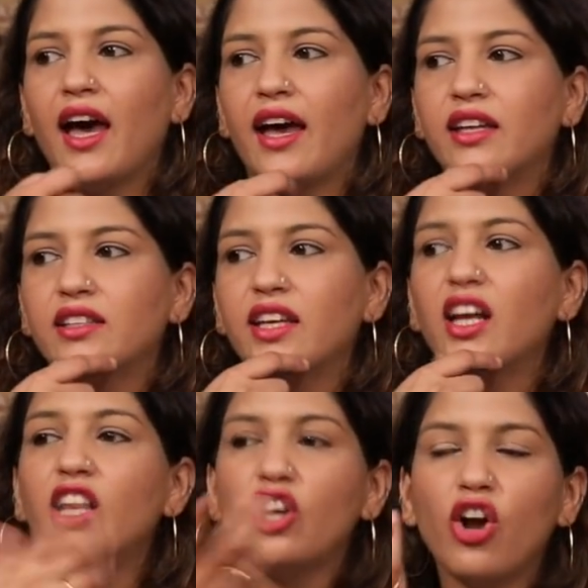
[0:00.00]
And there
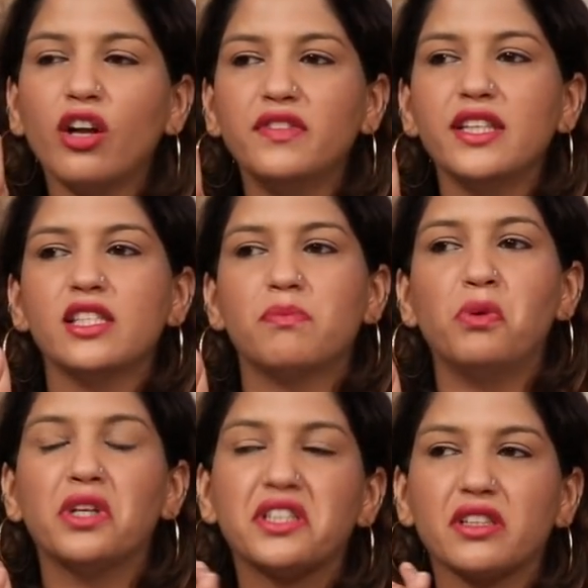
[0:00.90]
are a lot of these
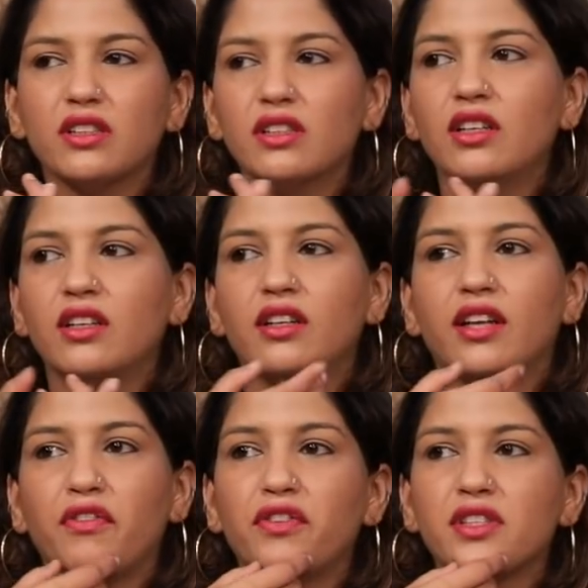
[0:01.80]
political
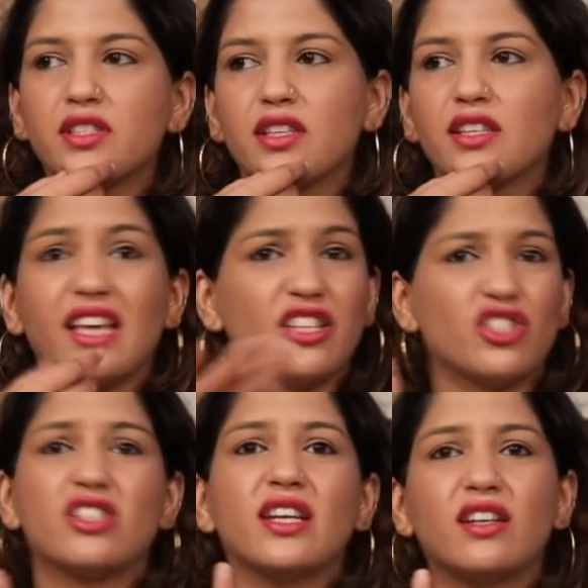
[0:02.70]
references and
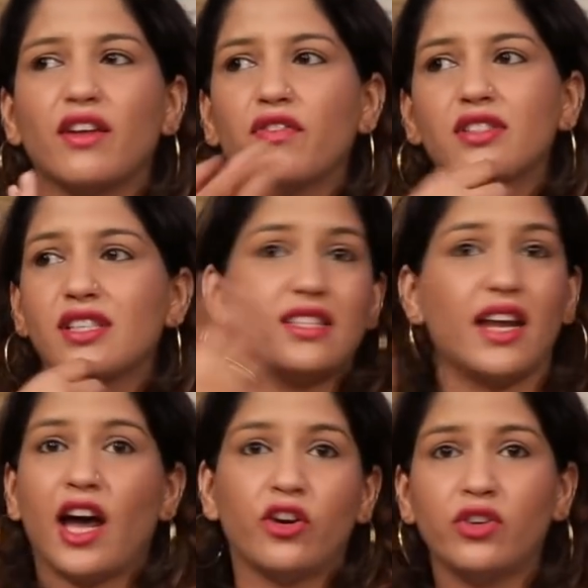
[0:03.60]
street references
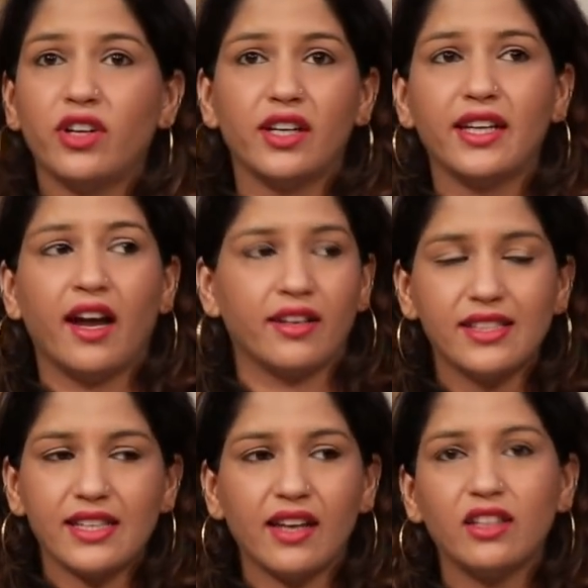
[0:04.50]
that I don't really
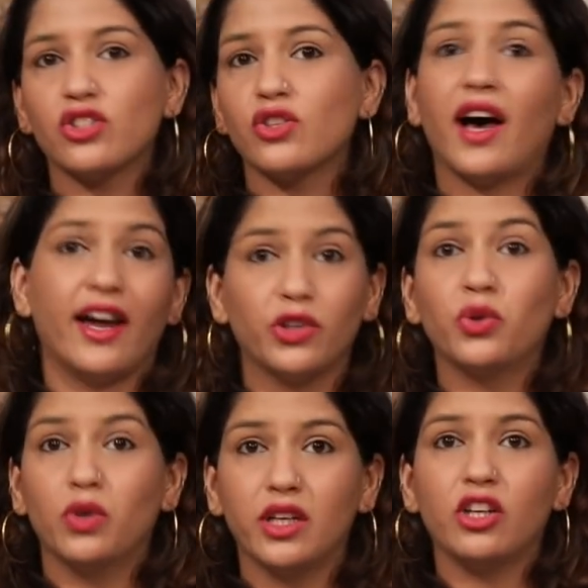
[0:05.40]
understand. So I had to
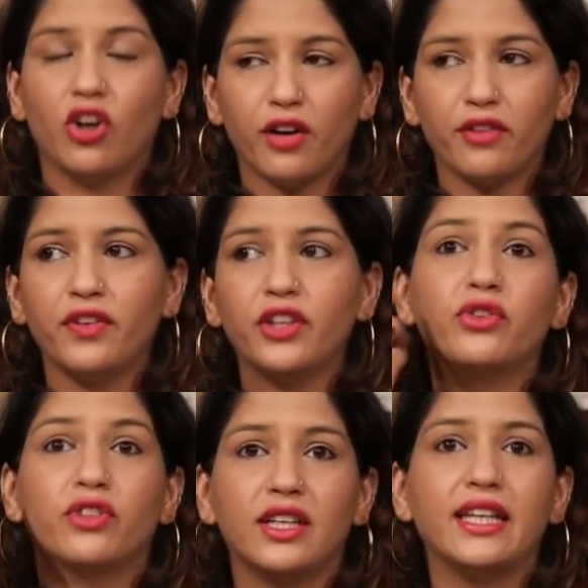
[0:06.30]
Google a lot of it
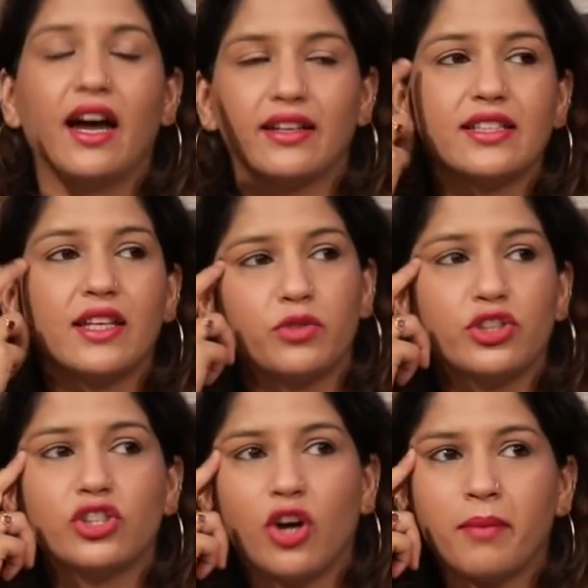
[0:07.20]
to really understand what
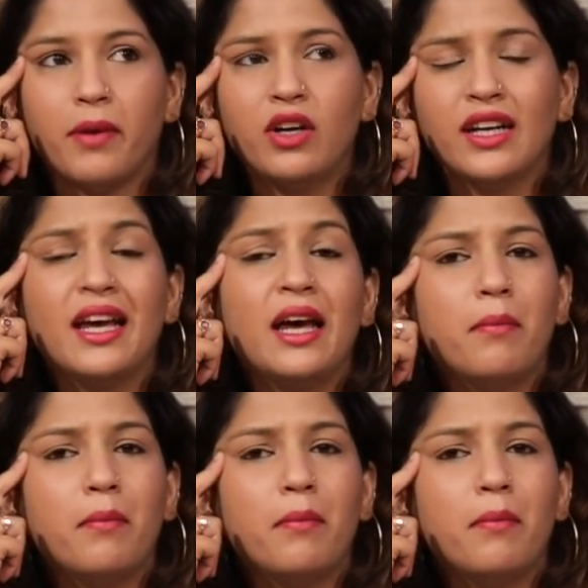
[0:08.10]
she's talking about.